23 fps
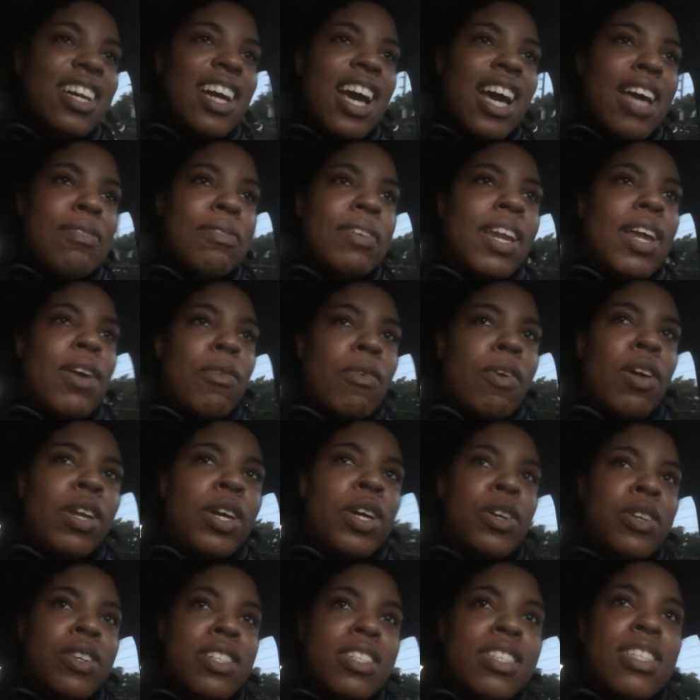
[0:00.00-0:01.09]
I mean, I want to
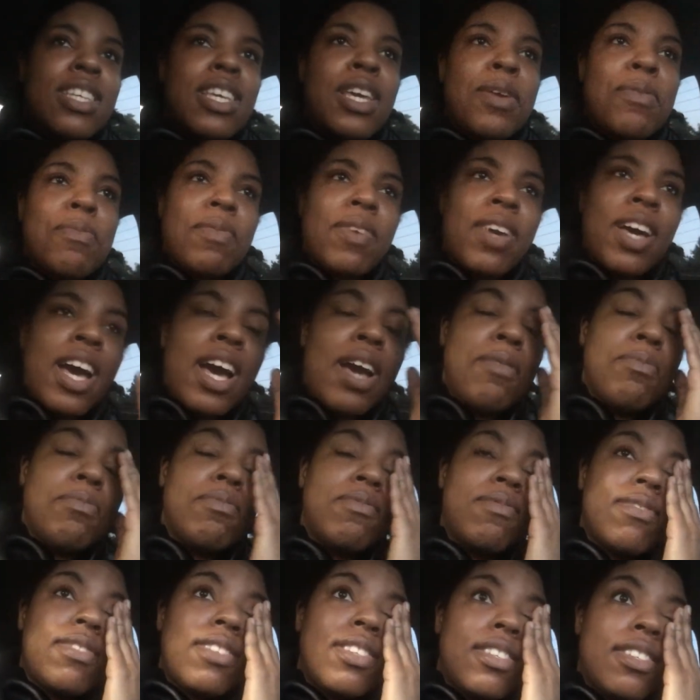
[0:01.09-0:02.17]
go to sleep. I'm
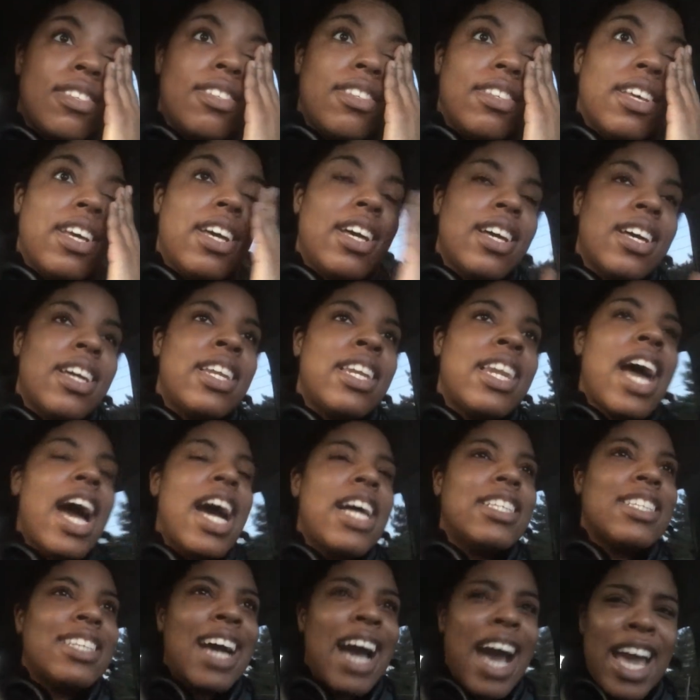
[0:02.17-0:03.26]

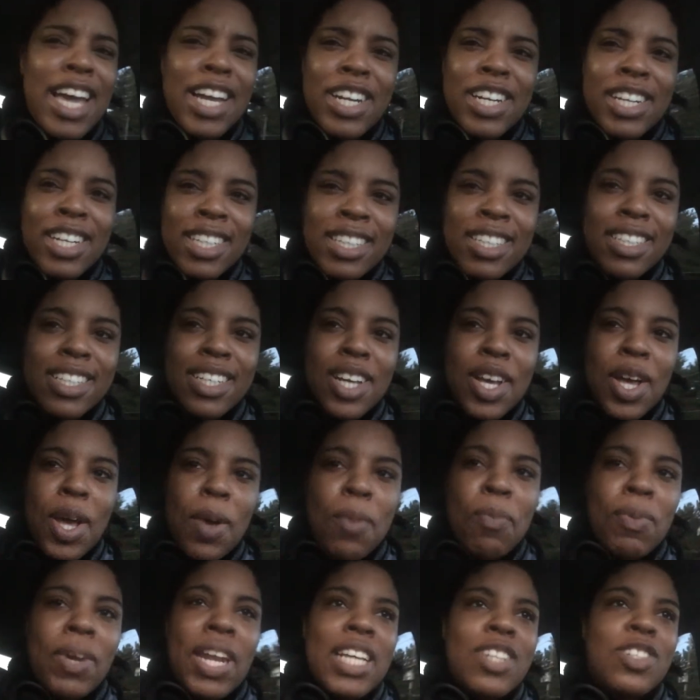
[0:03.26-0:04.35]
not tired,
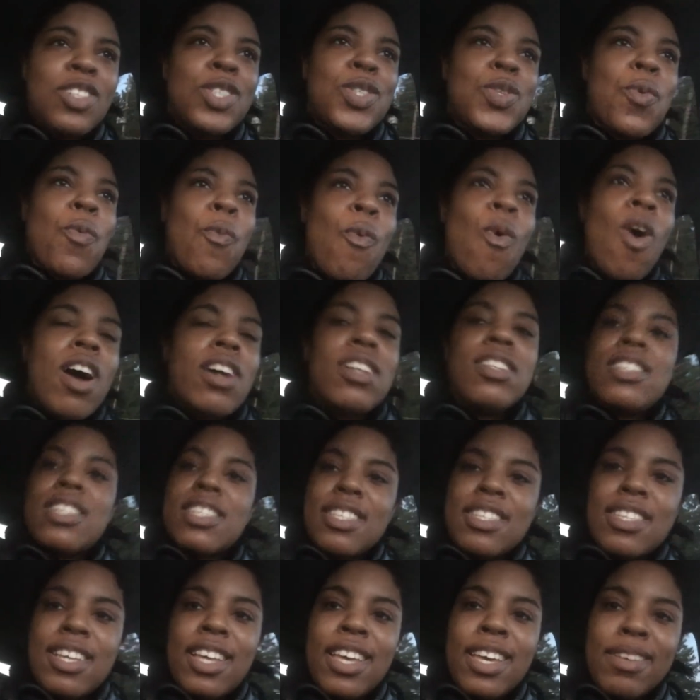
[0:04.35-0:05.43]
but I just want to
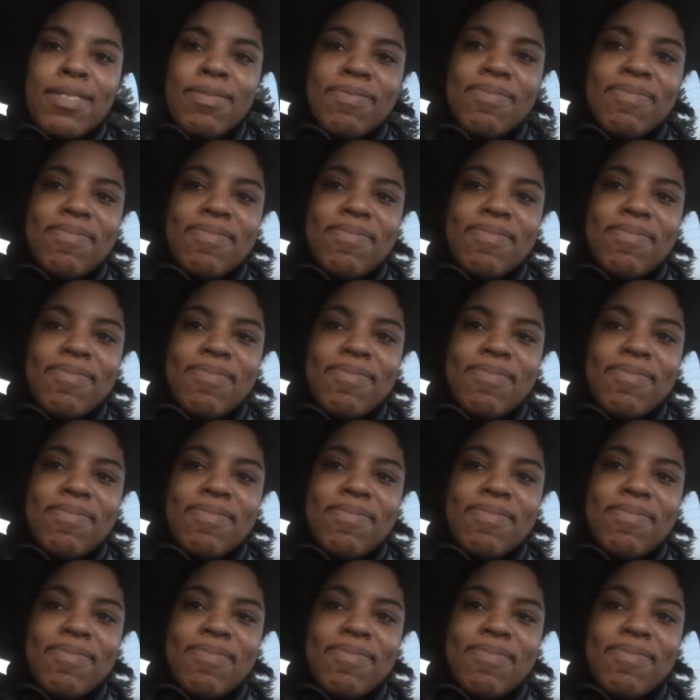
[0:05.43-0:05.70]
sleep.